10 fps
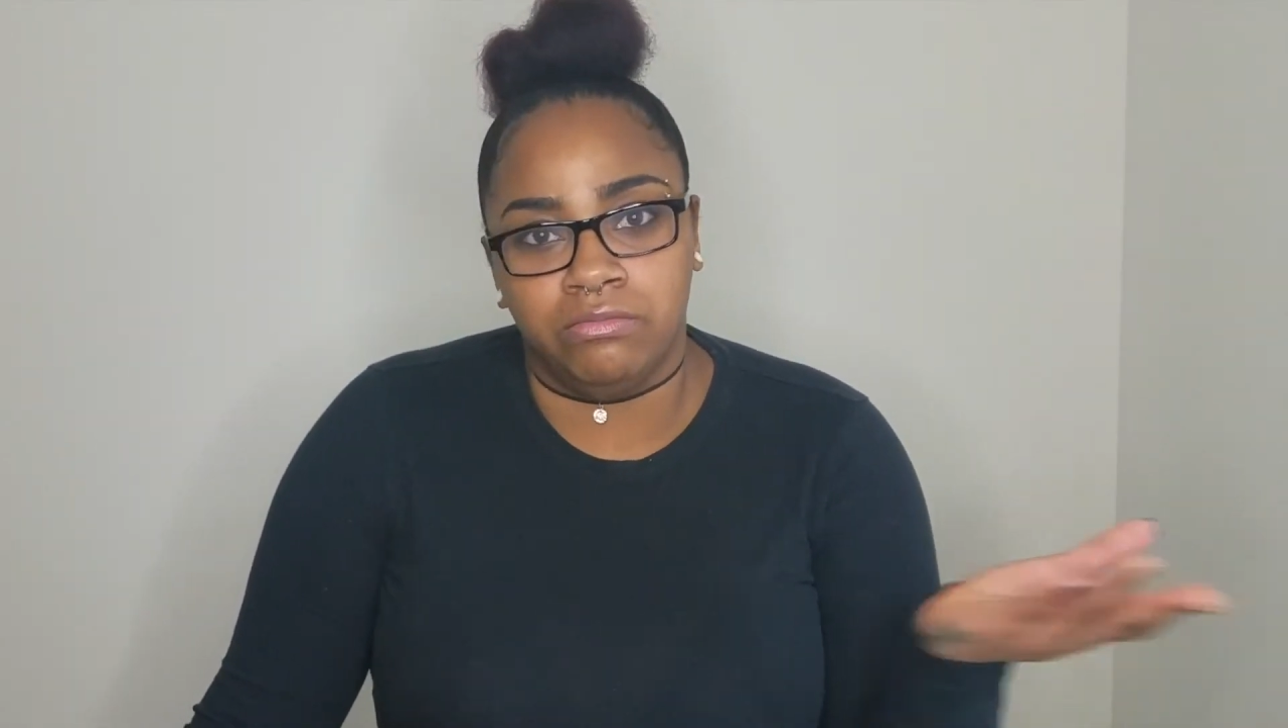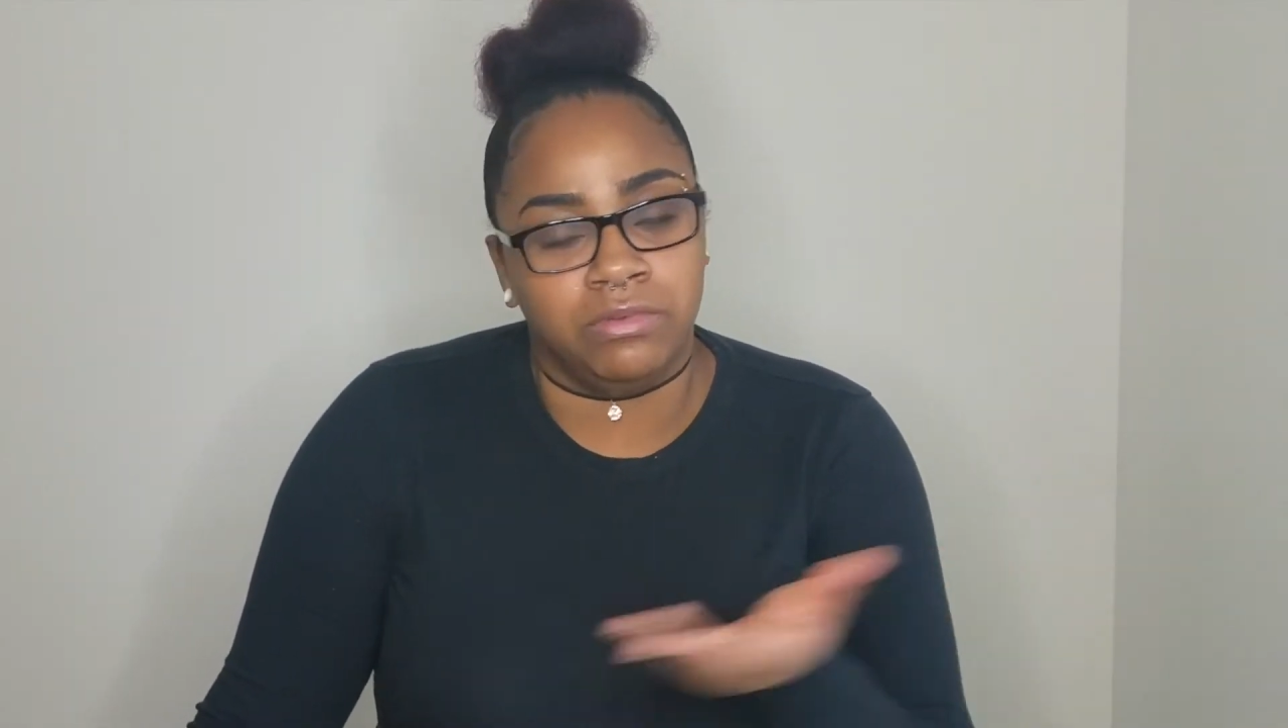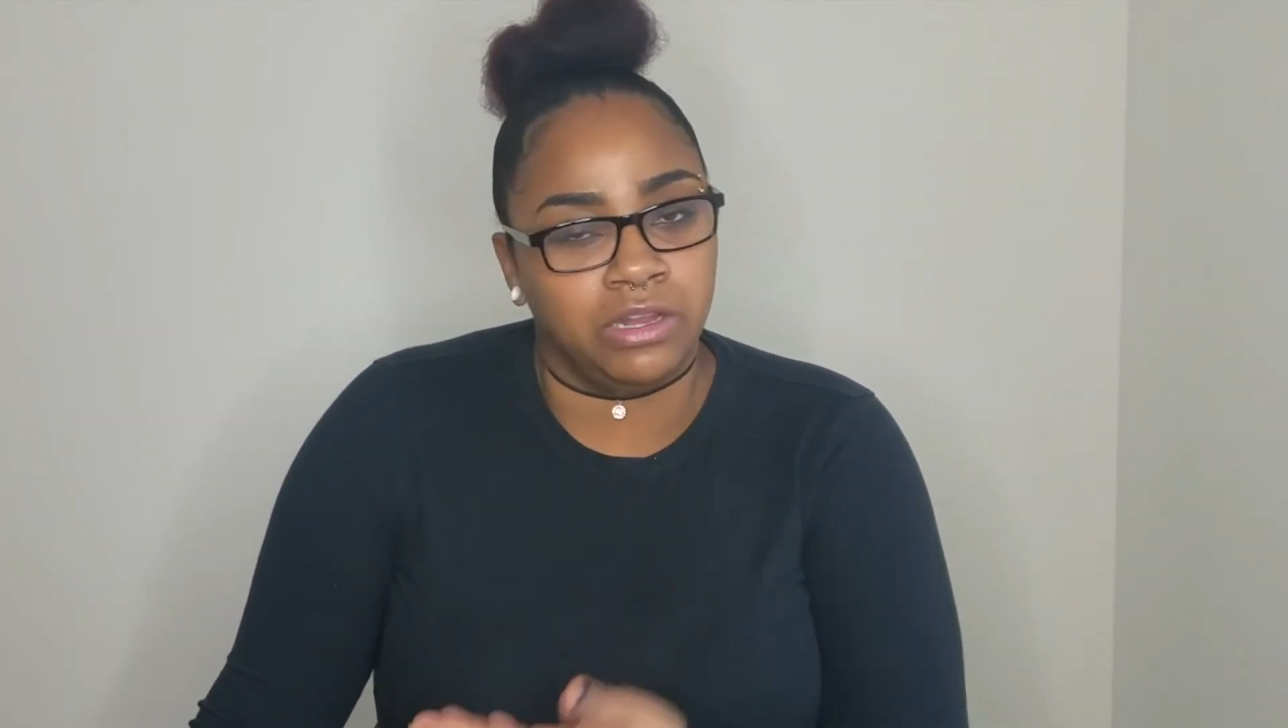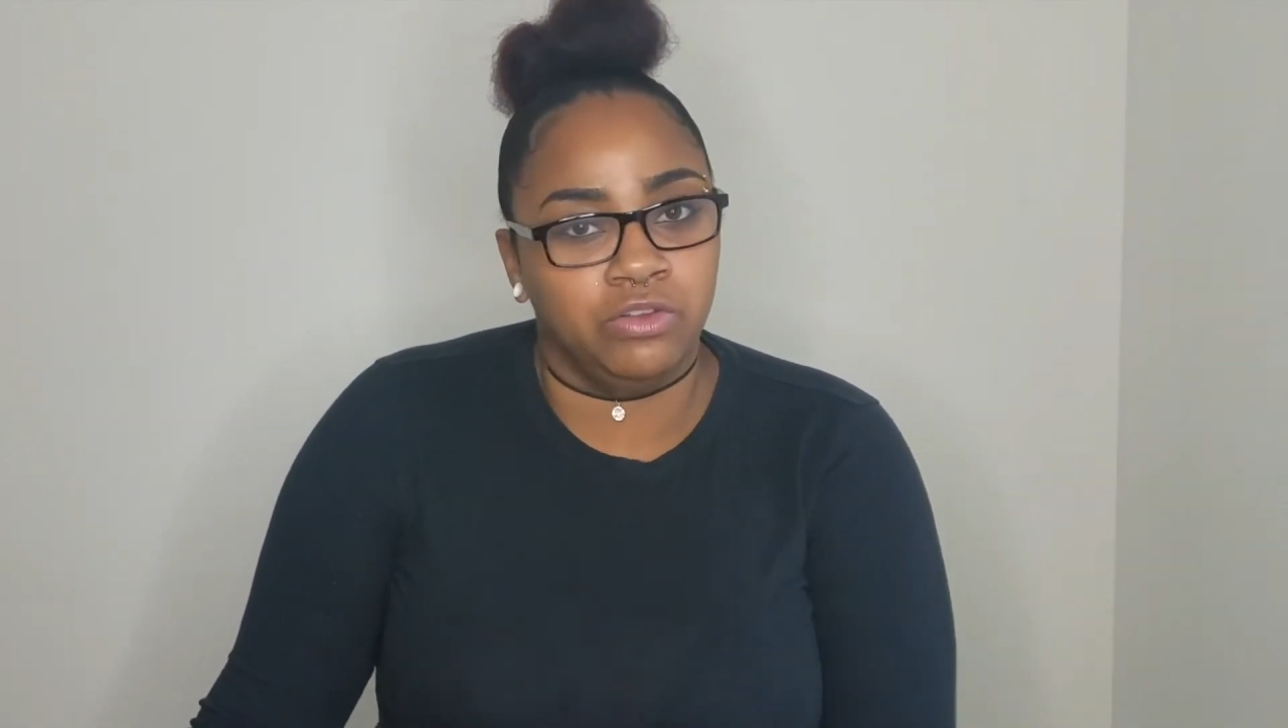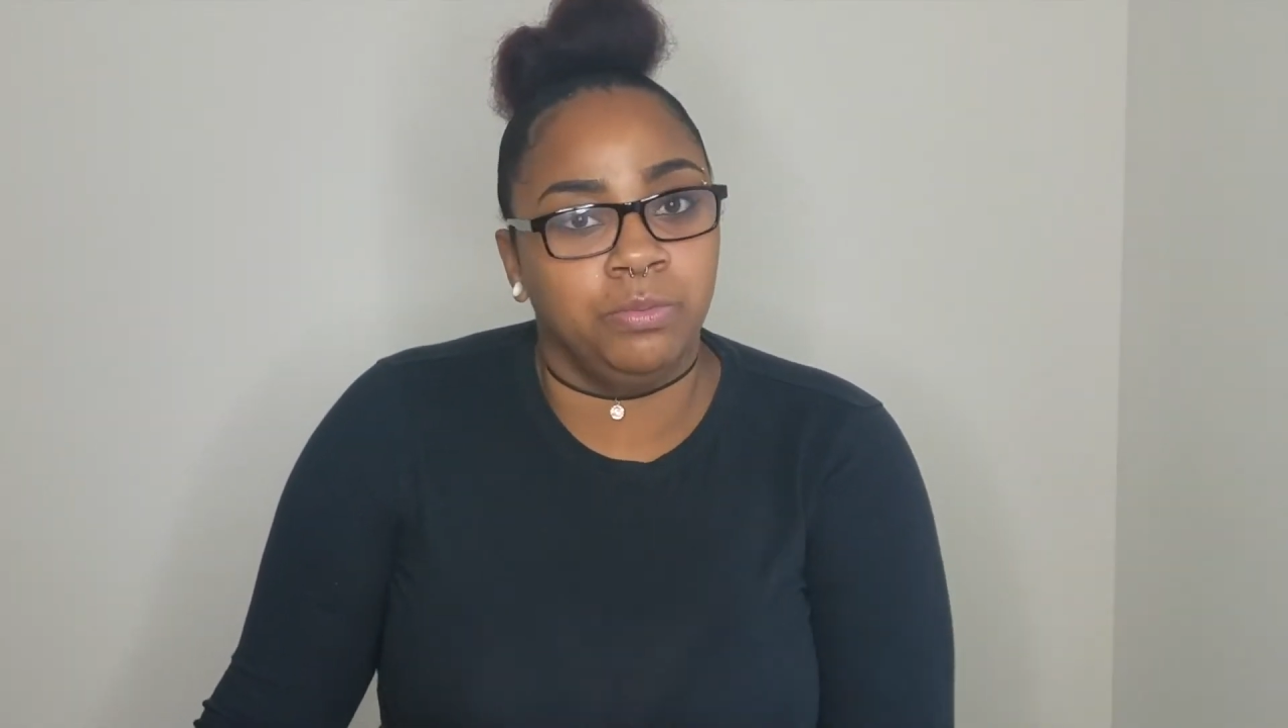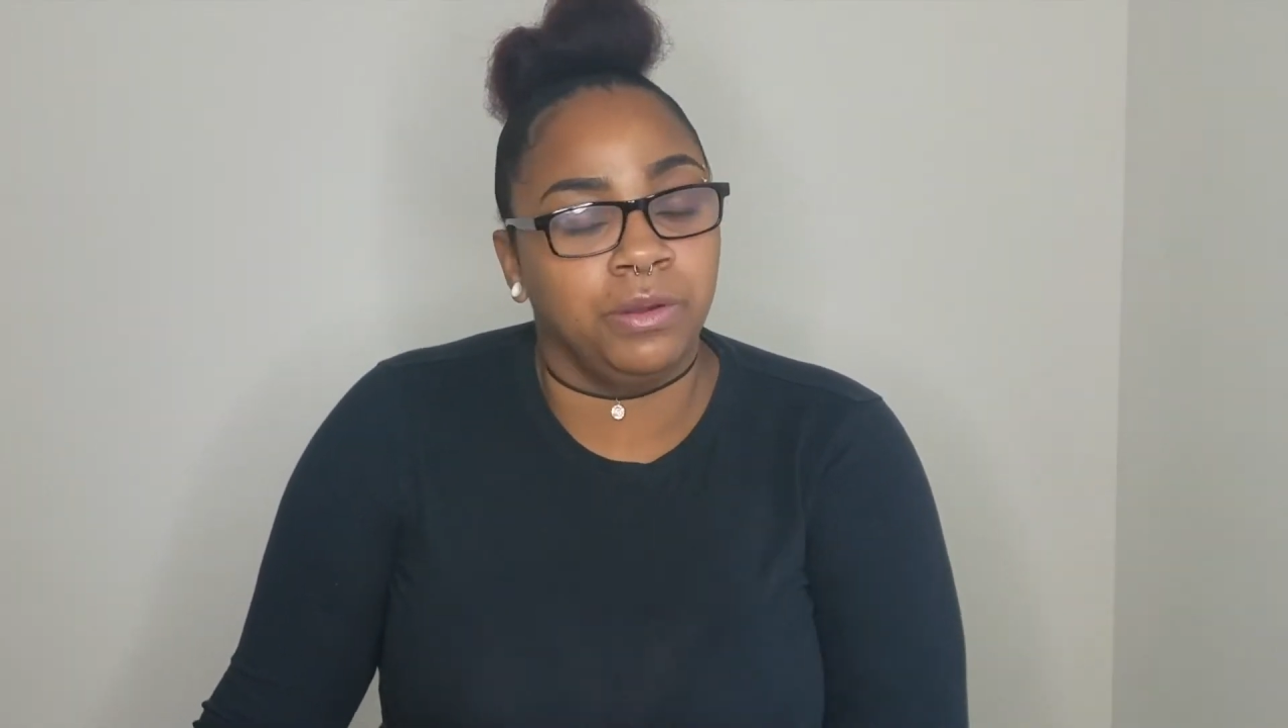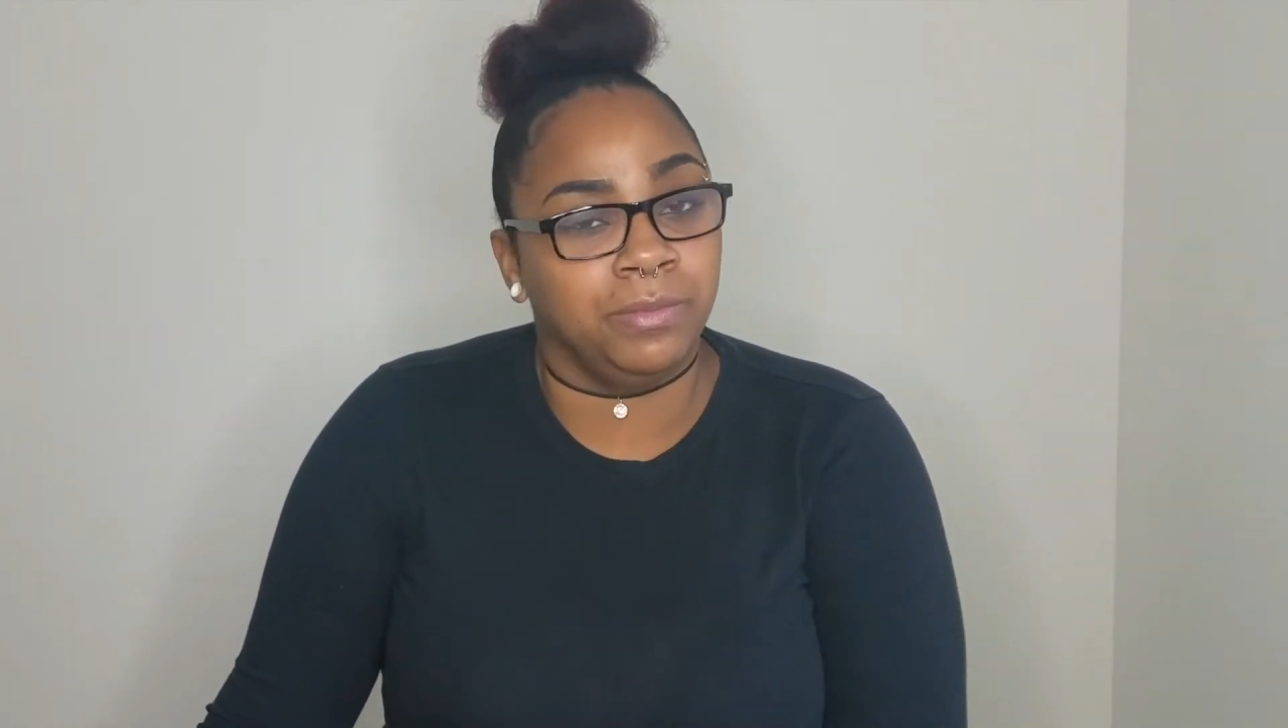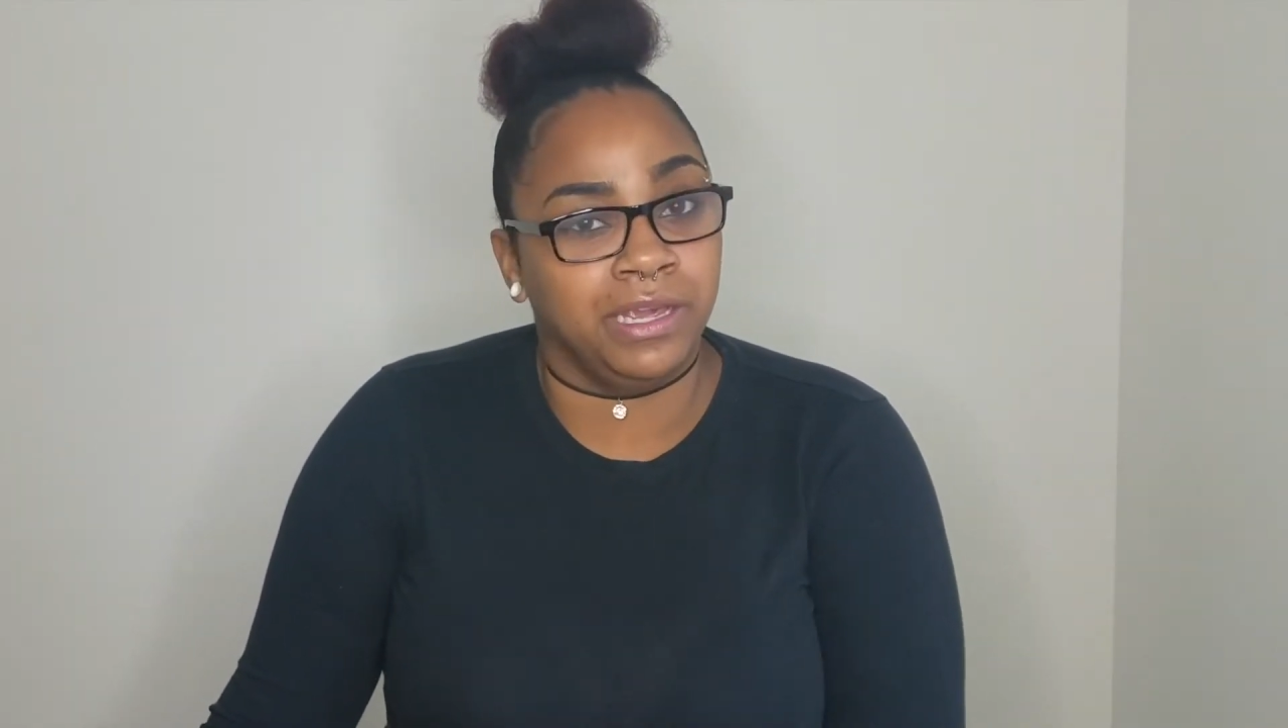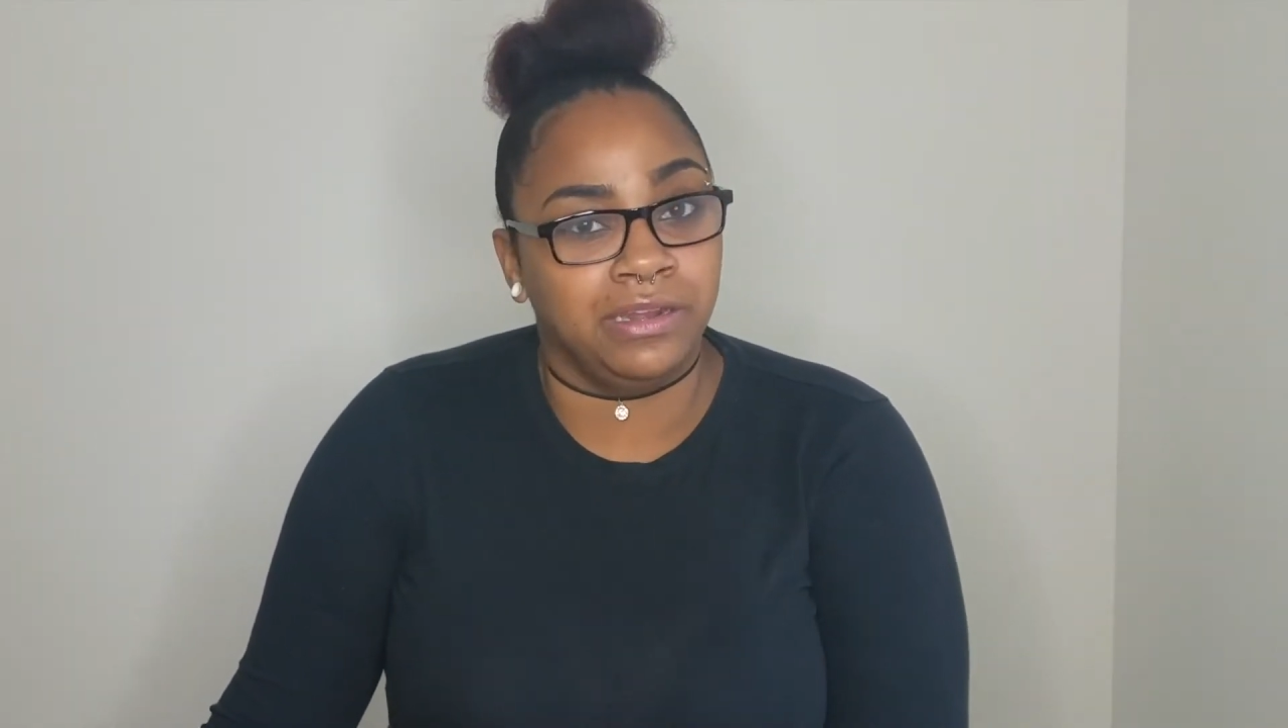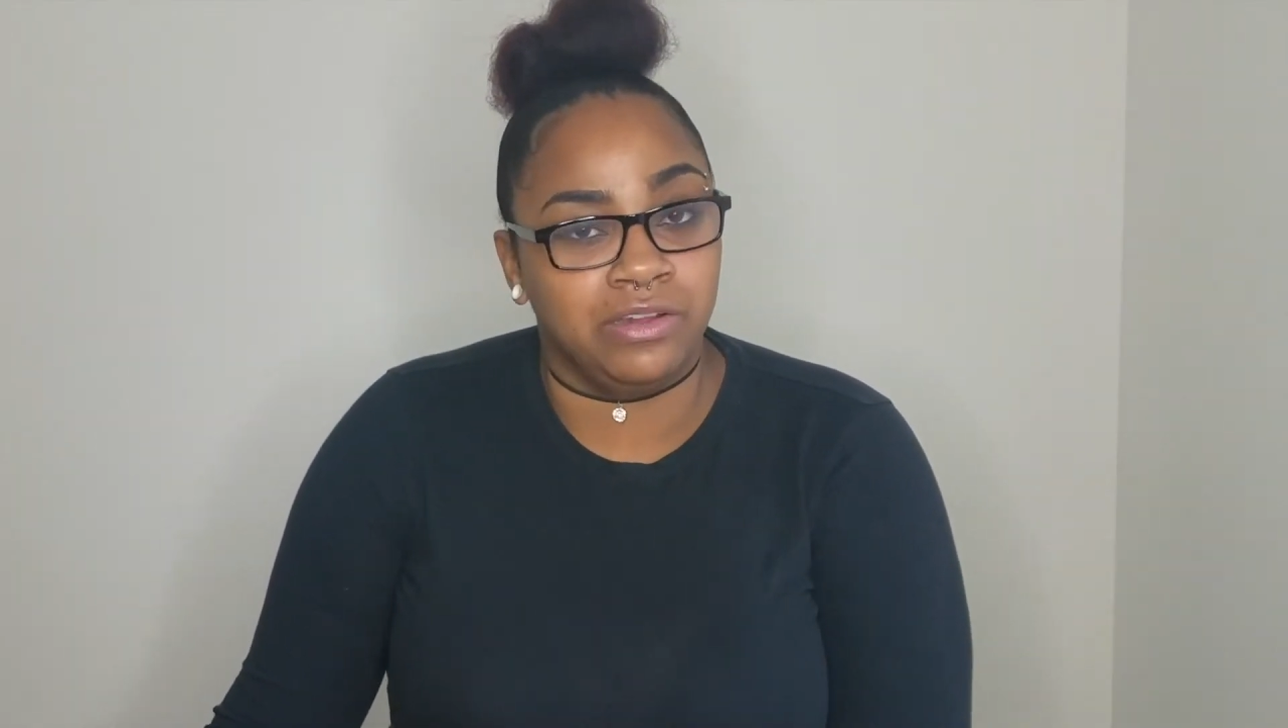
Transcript: that's who put me in,